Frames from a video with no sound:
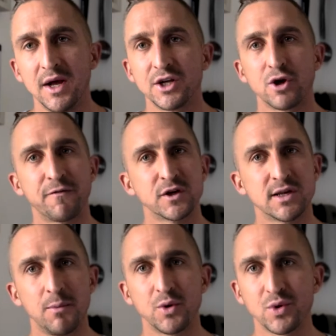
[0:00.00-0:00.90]
So if you're
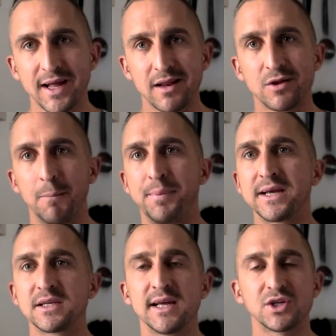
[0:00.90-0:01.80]
someone related to
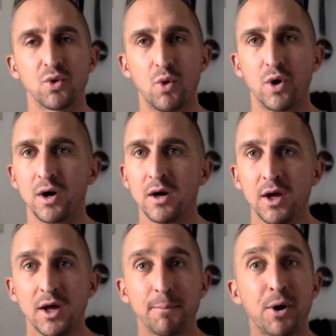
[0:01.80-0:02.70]
business or
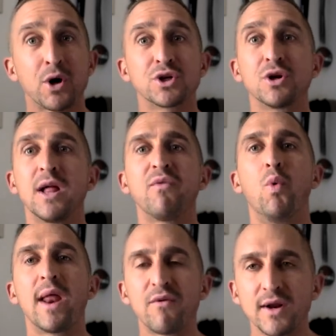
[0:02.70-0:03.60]
personal life,
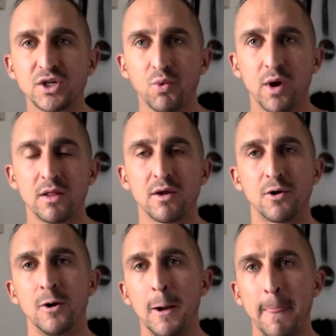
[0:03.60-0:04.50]
whatever it is you want to do,